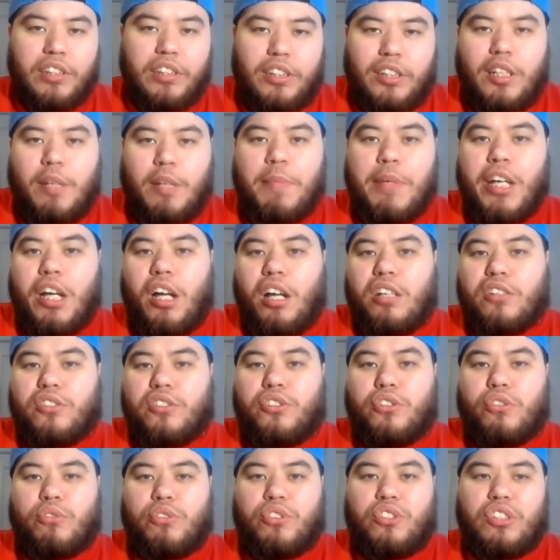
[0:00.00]
let me
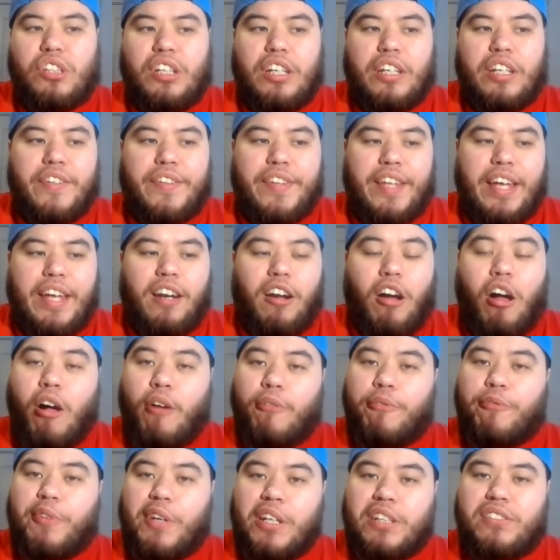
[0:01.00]
also say that
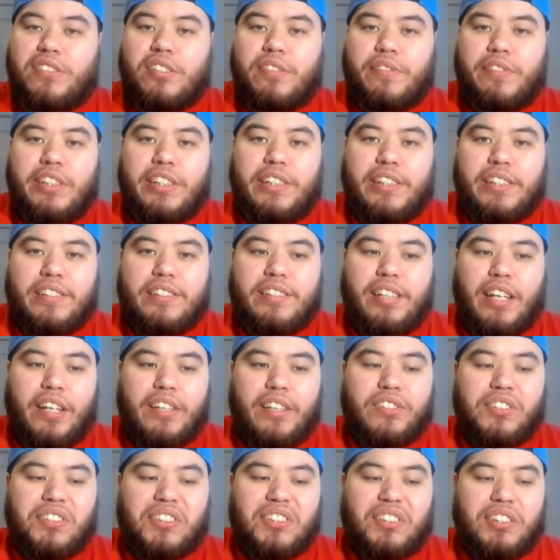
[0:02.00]
offensively, the
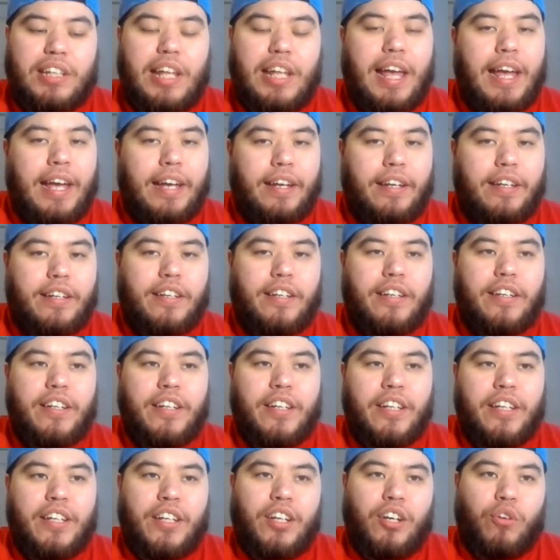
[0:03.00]
Texans lack
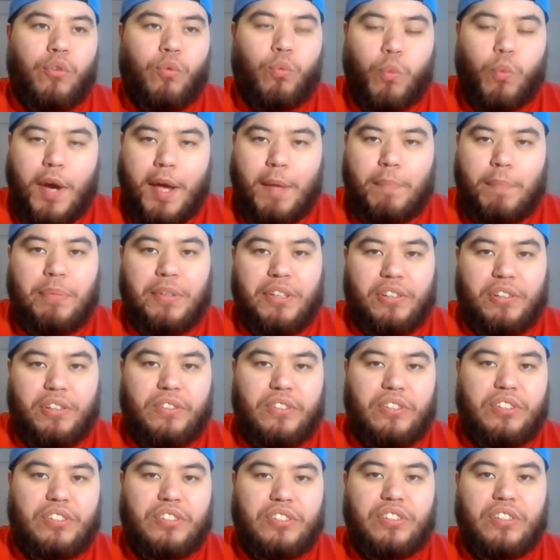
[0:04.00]

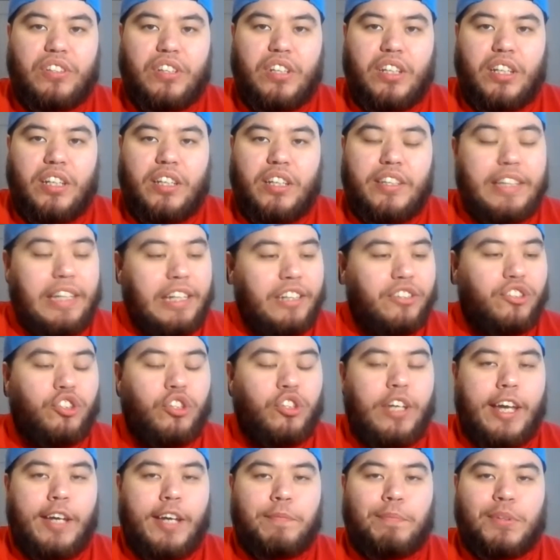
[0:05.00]
weapons. Yes,
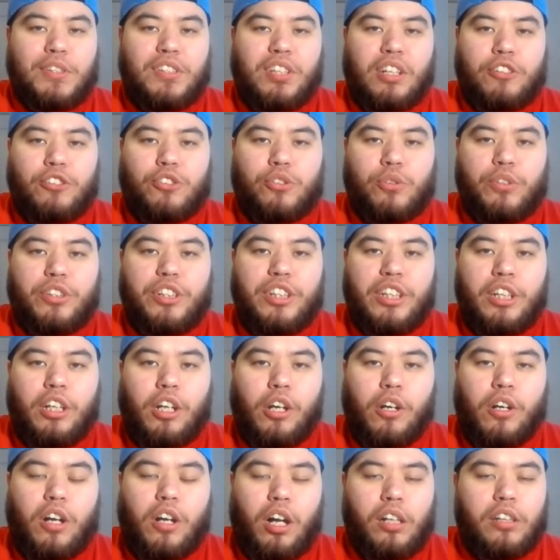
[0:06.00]
you have potential in
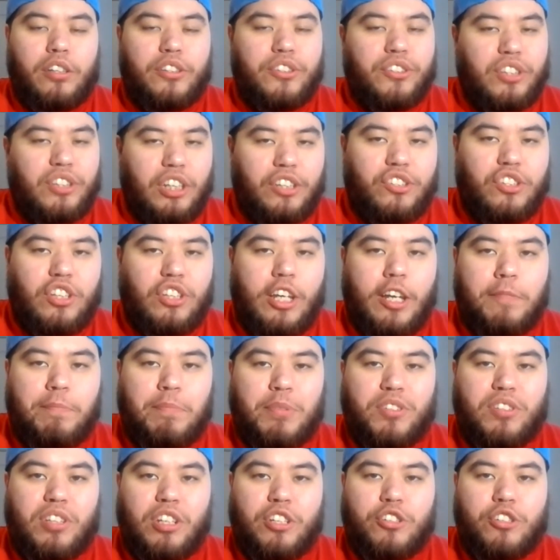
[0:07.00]
Nico Collins. Yes, you have
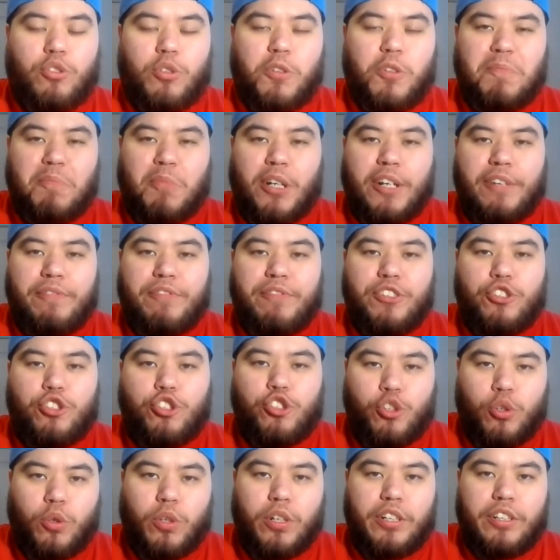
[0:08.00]
potential in Brevin
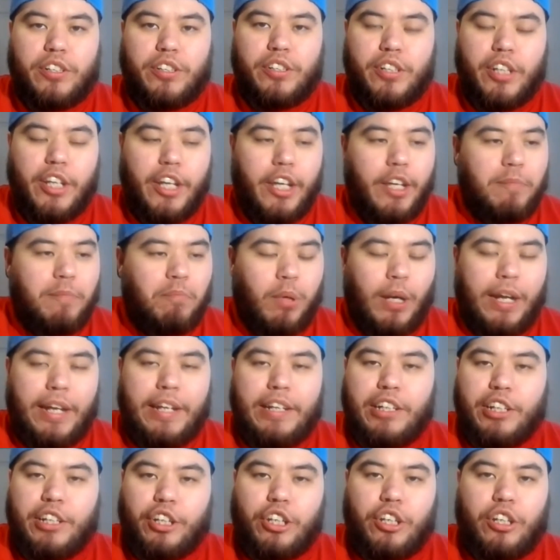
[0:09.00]
Jordan.
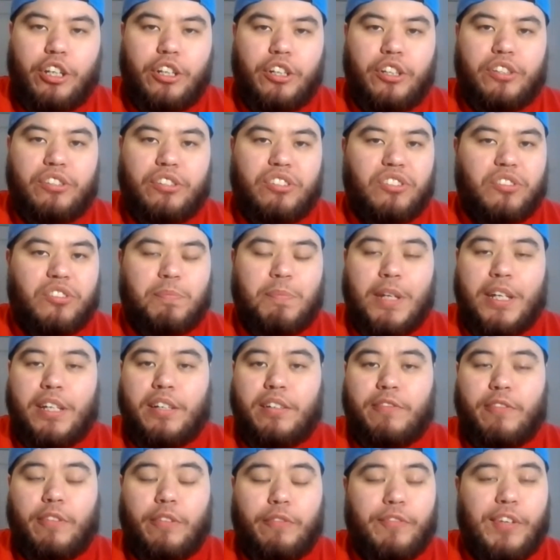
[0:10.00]
Brandon Cooks has
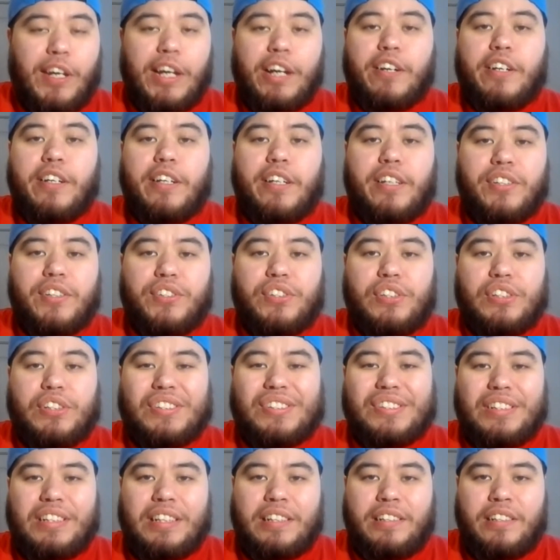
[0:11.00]
been very
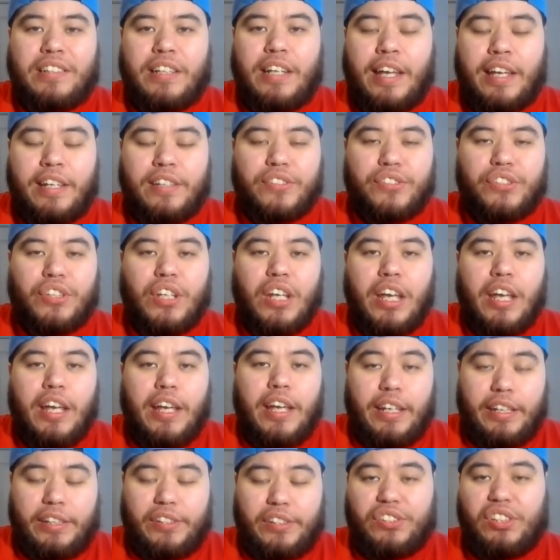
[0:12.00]
consistent and has
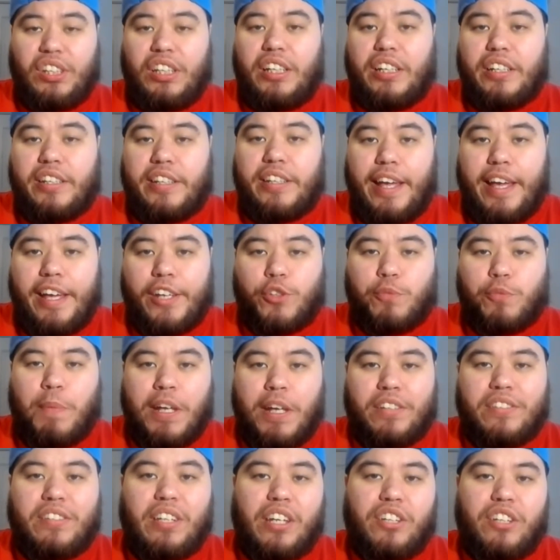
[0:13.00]
exceeded the
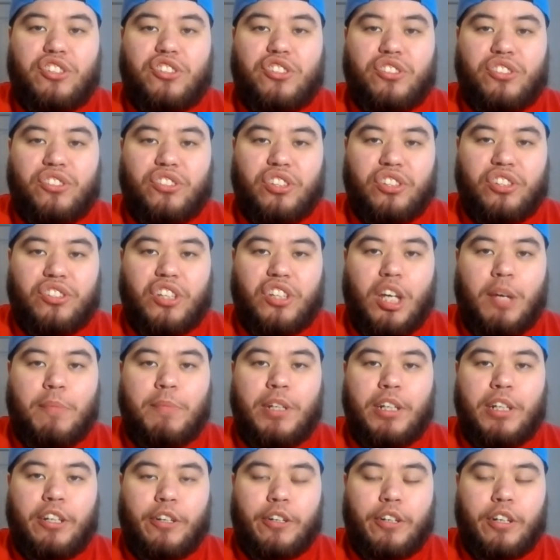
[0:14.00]
expectations since
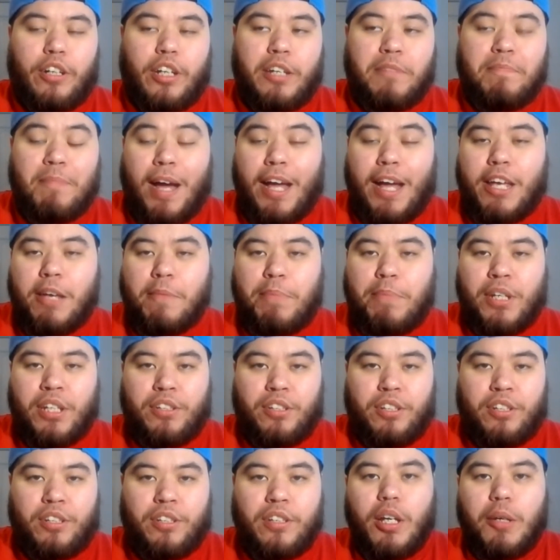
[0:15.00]
coming here, in my
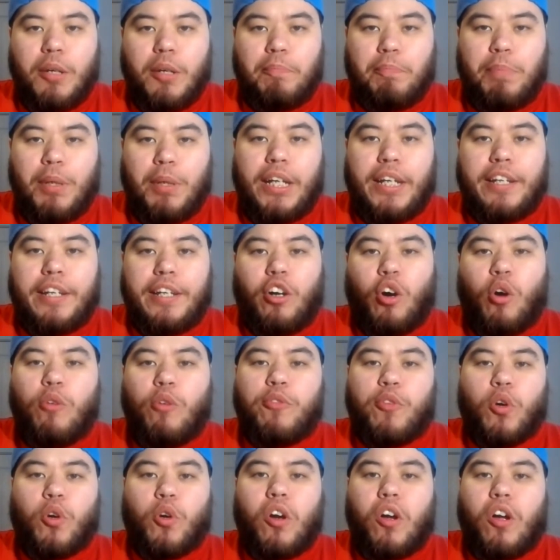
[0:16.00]
opinion. But
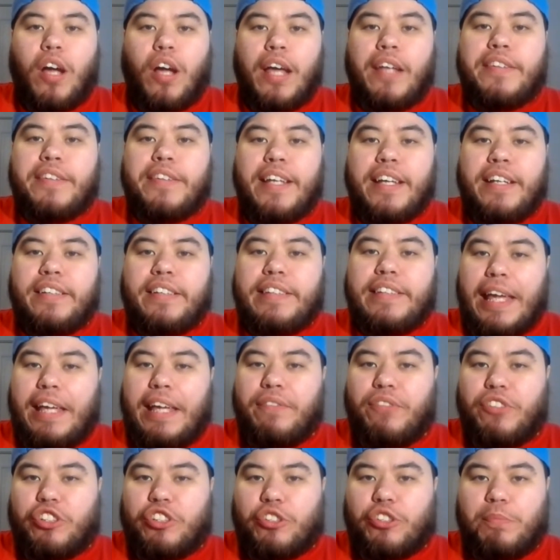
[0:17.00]
overall, I think
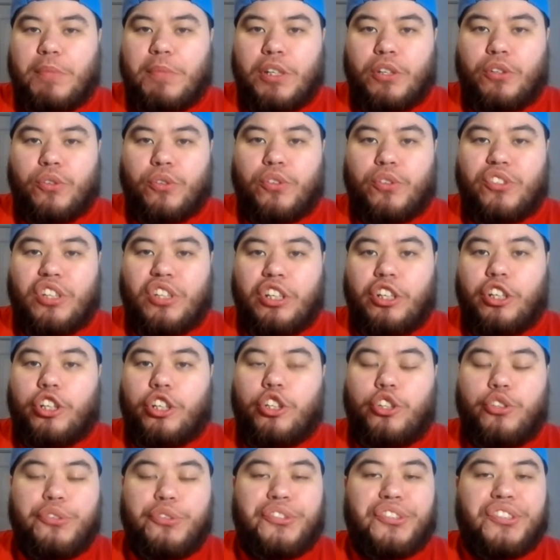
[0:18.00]
Davis Mills and the
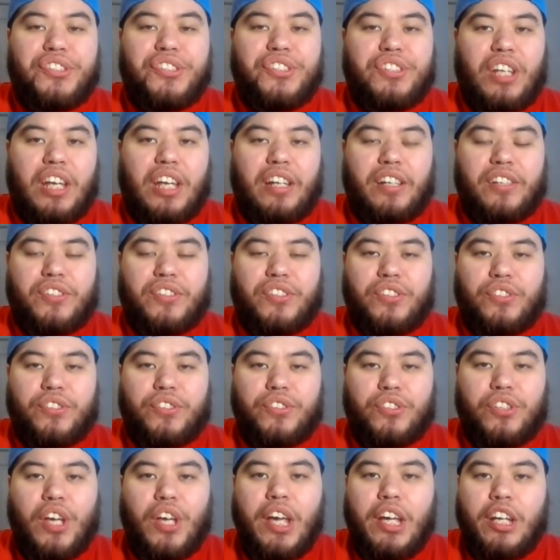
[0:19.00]
Houston
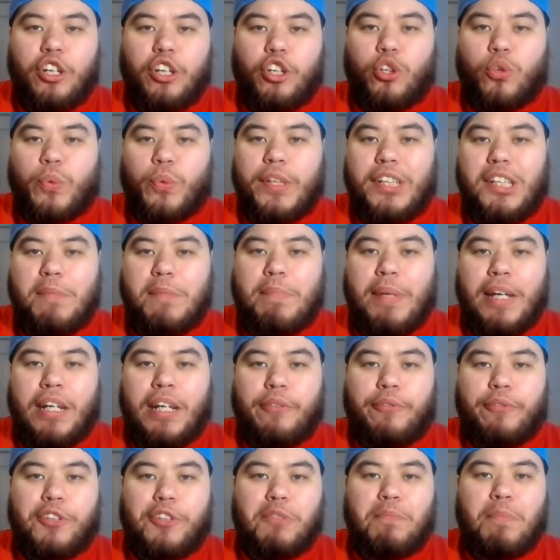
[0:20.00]
Texans could really
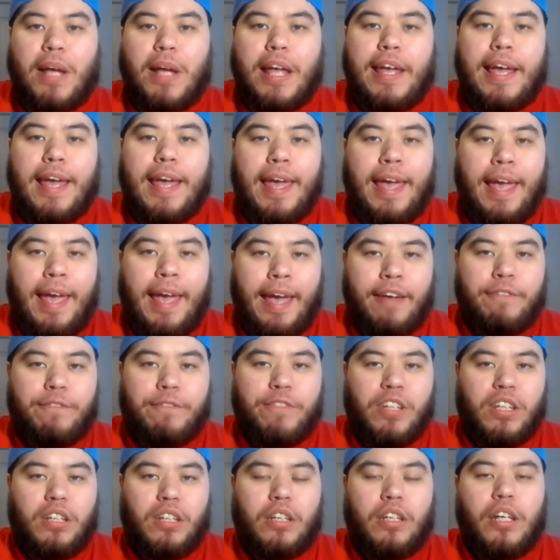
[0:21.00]
benefit by
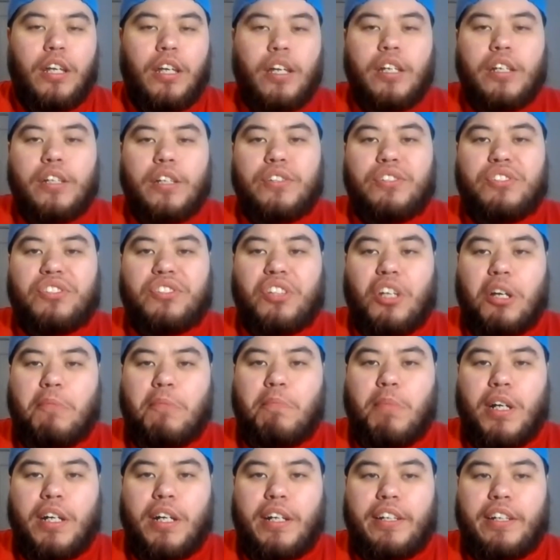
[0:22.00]
having
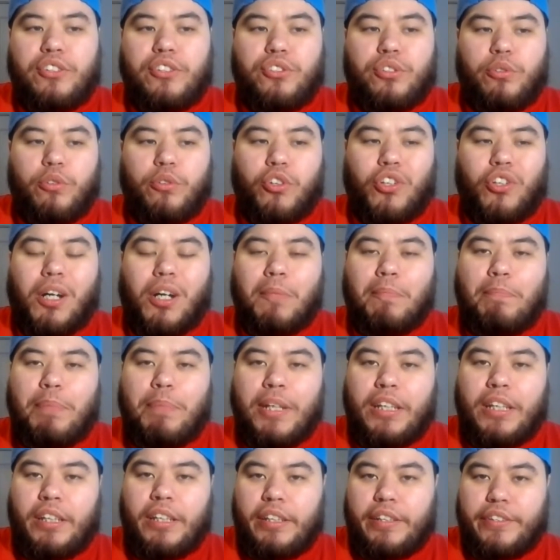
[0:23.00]
somebody to
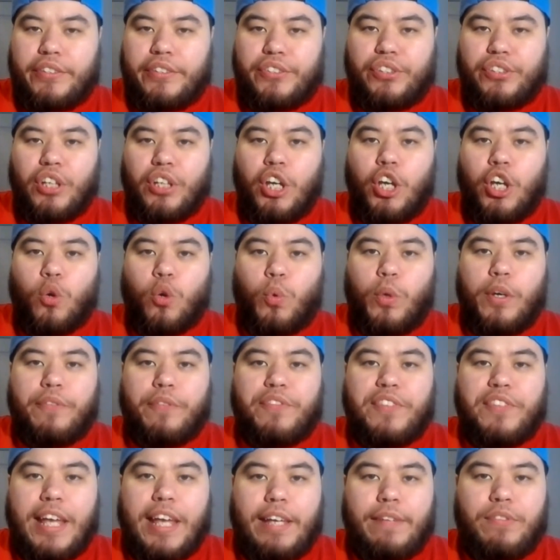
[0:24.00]
compete
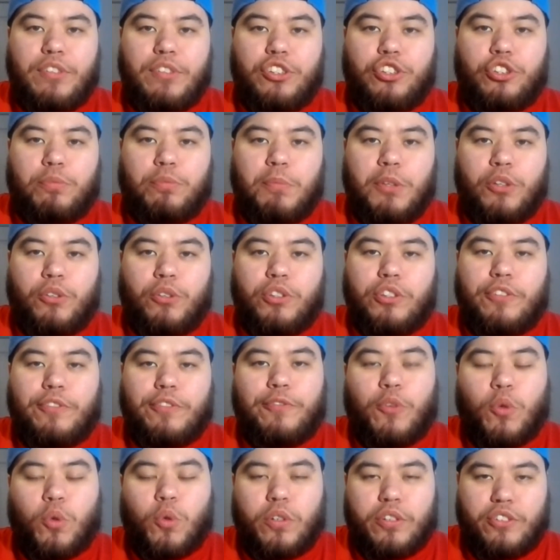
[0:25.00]
with Davis Mills
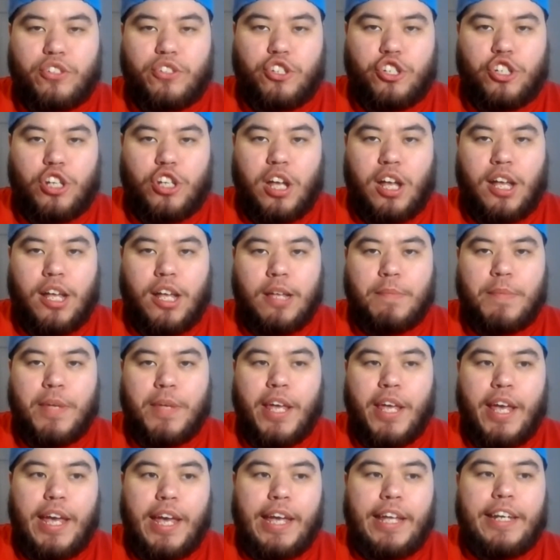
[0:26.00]
for the job
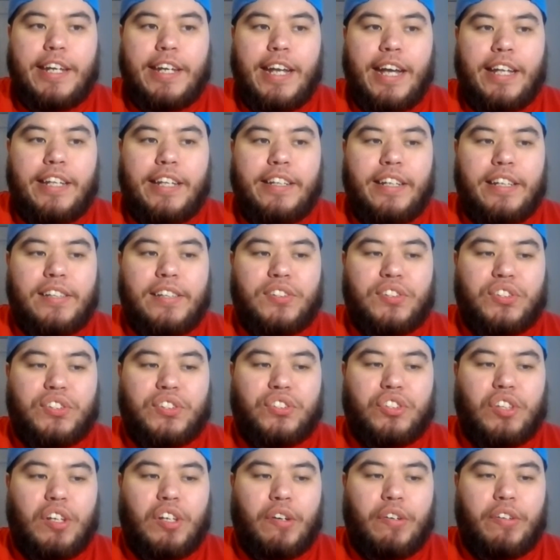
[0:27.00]
and not
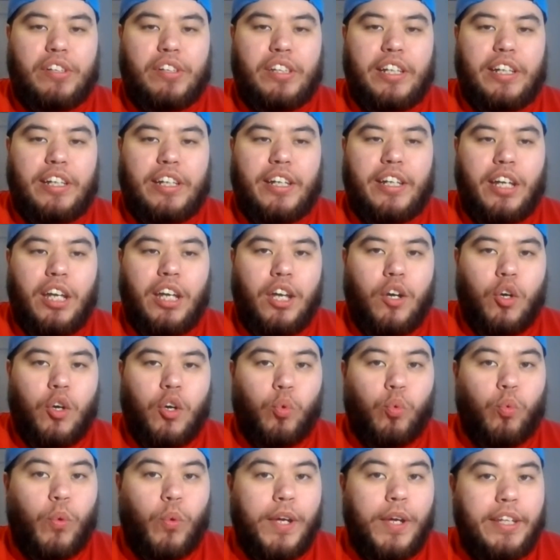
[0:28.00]
necessarily
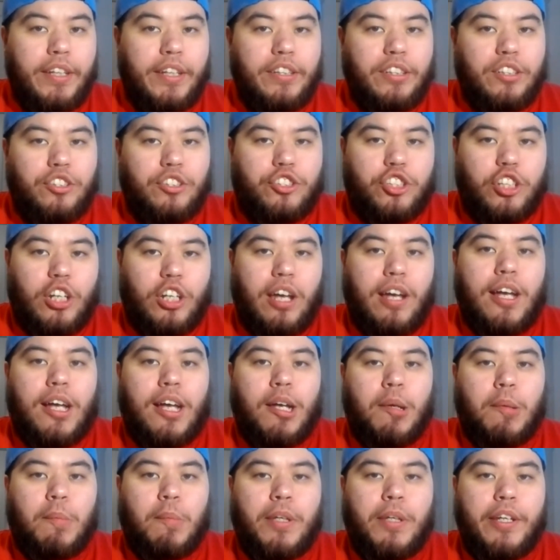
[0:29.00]
win the
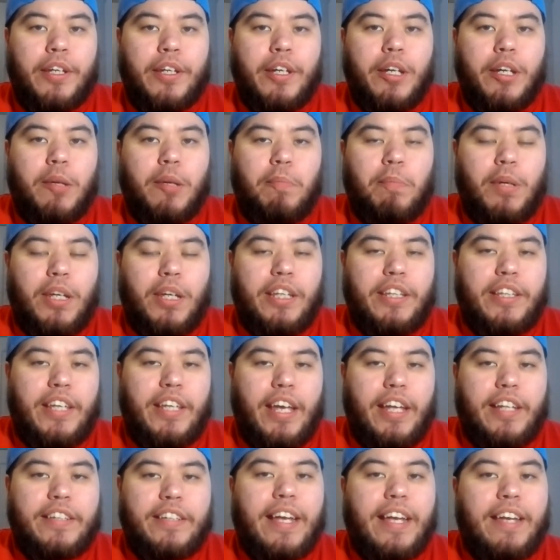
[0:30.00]
job, but
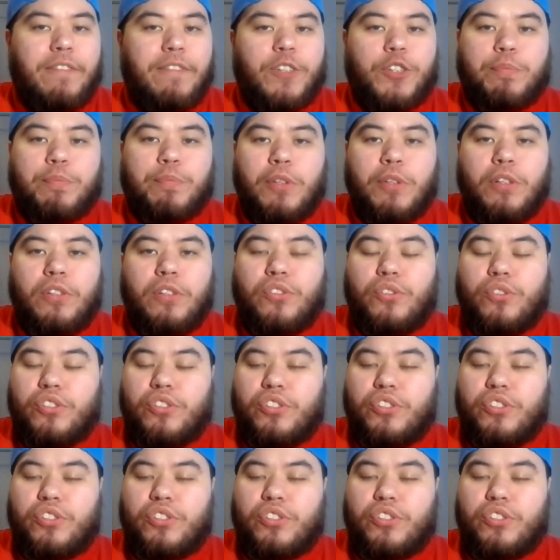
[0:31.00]
yet Davis Mills